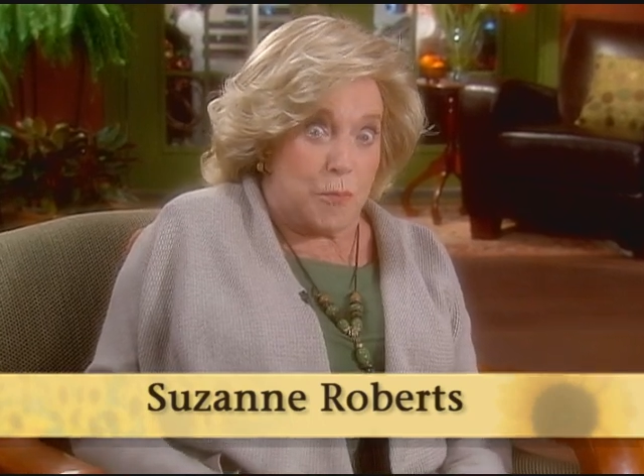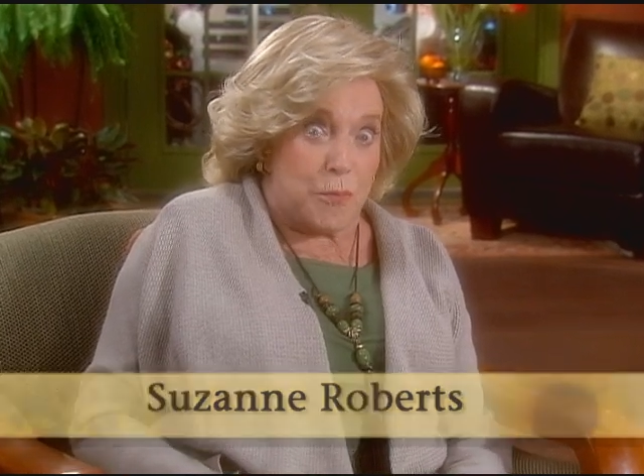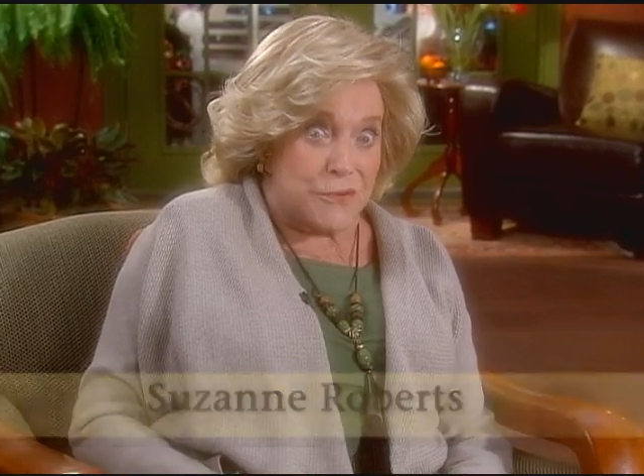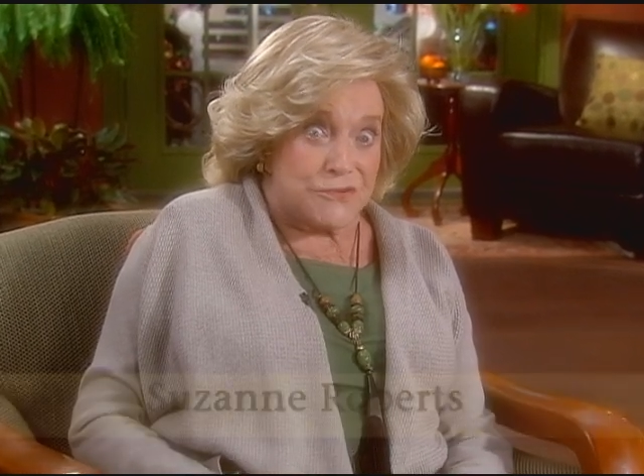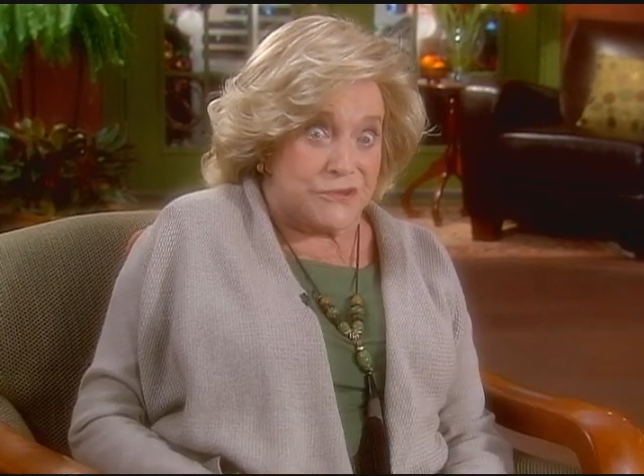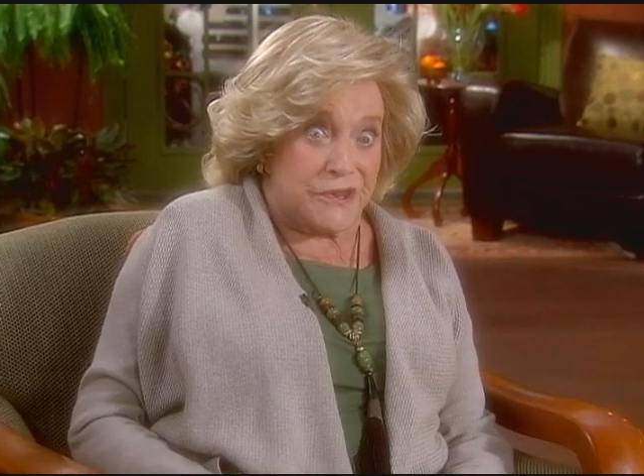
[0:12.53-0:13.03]

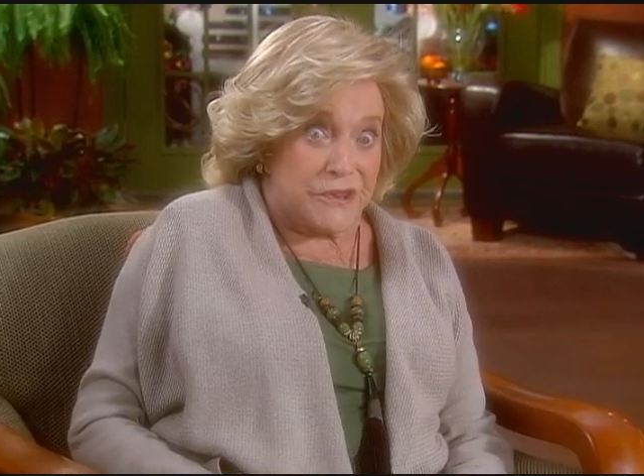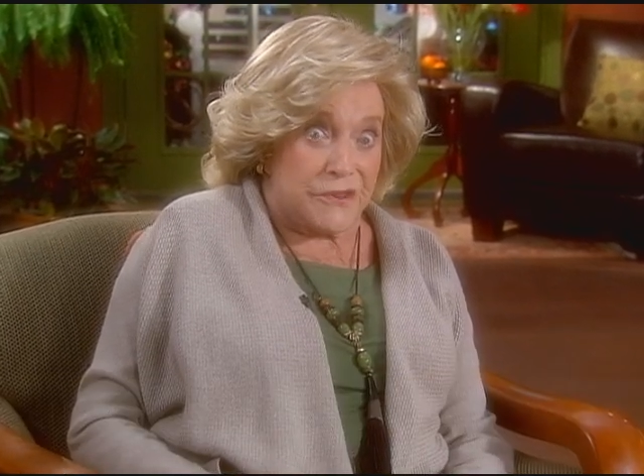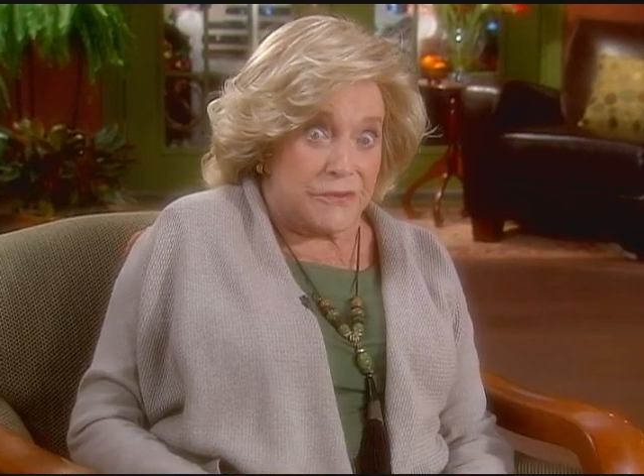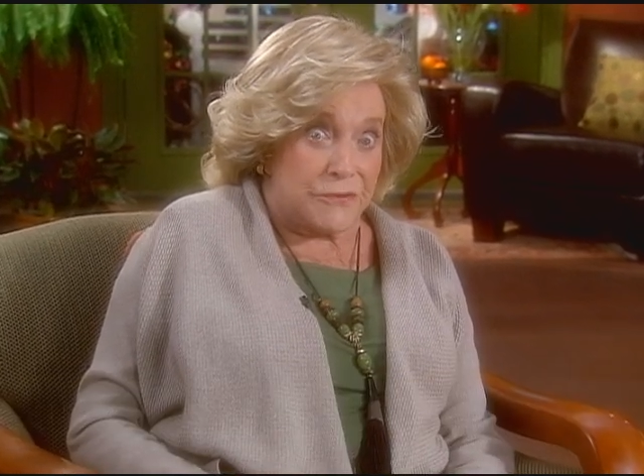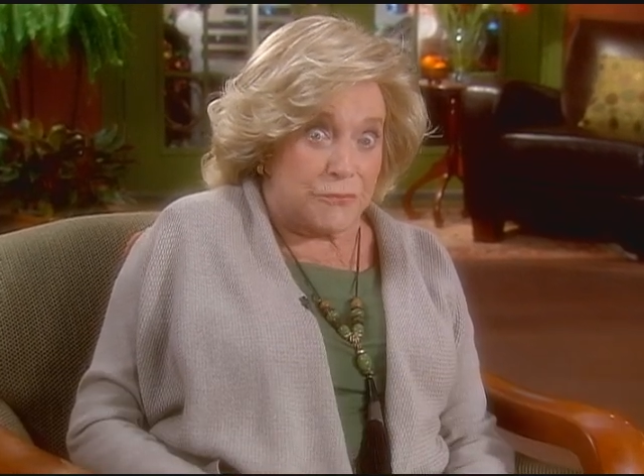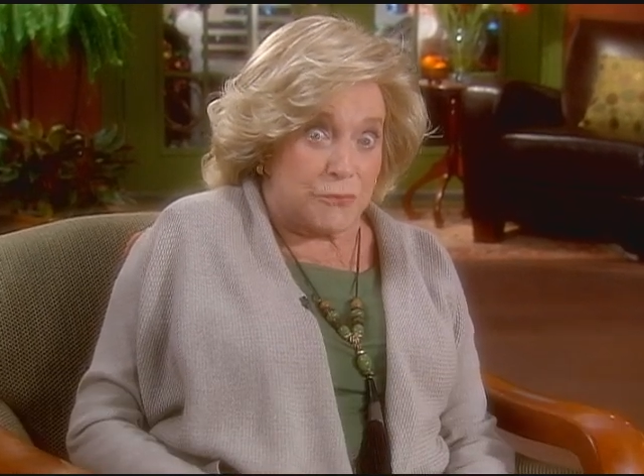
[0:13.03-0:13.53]

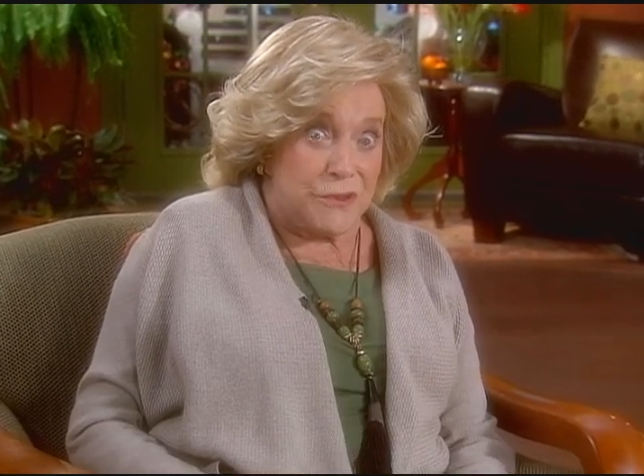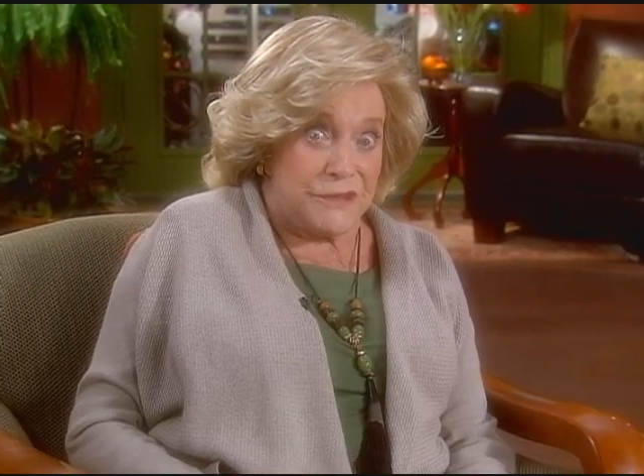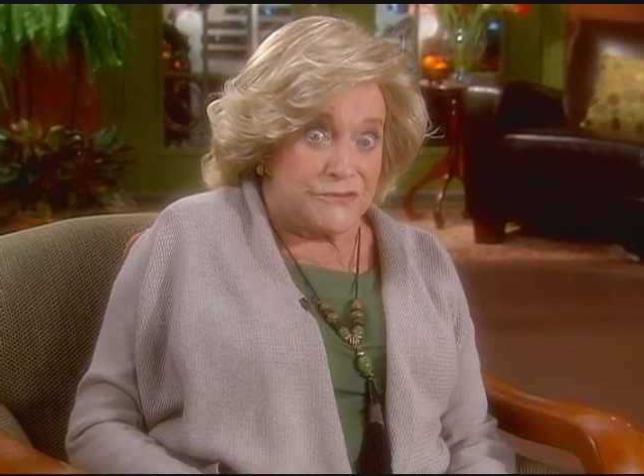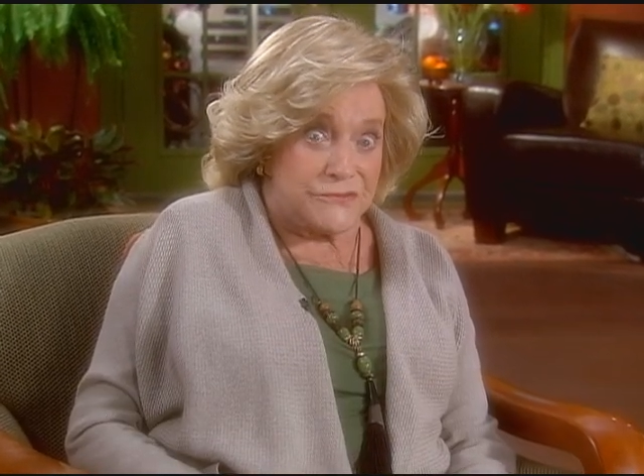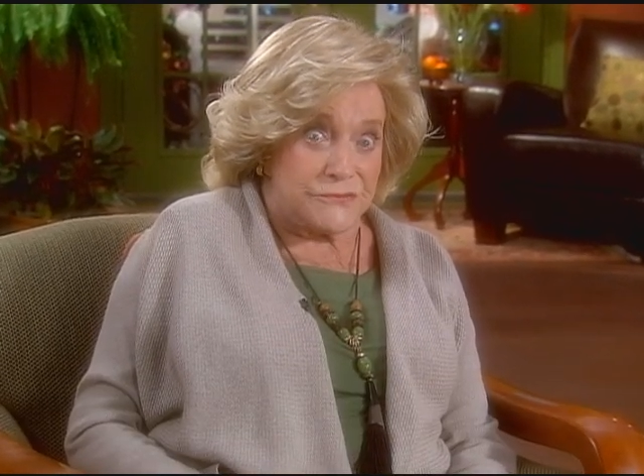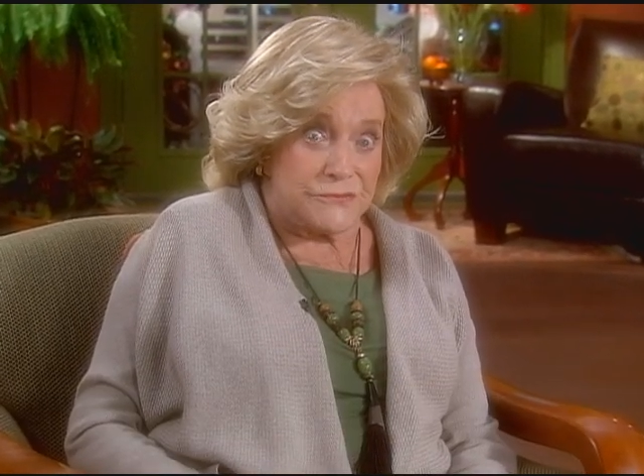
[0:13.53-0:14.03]
particular
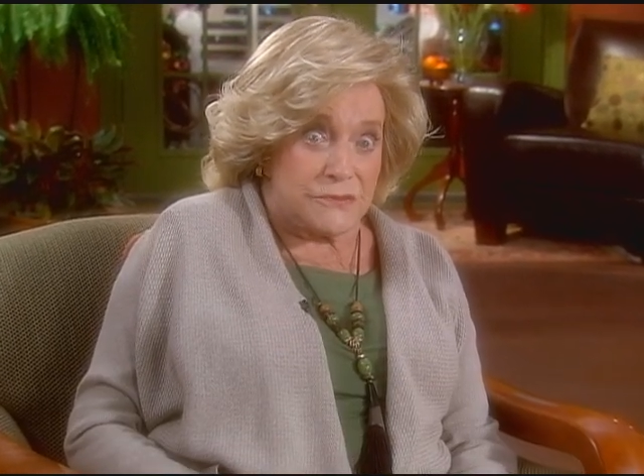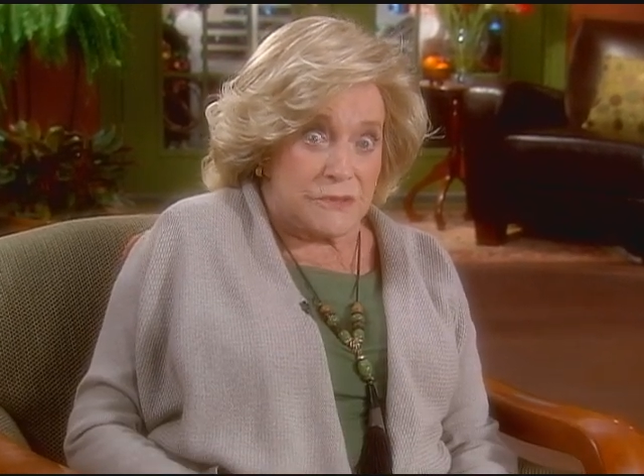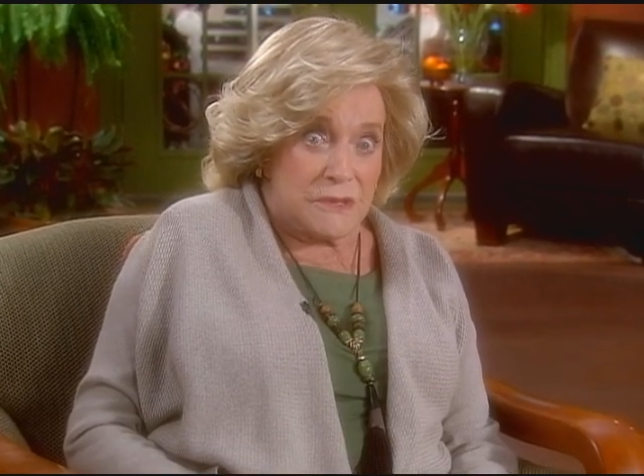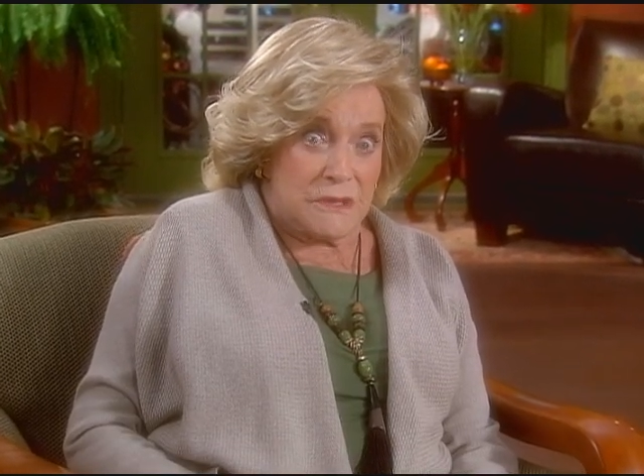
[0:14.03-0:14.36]
reason.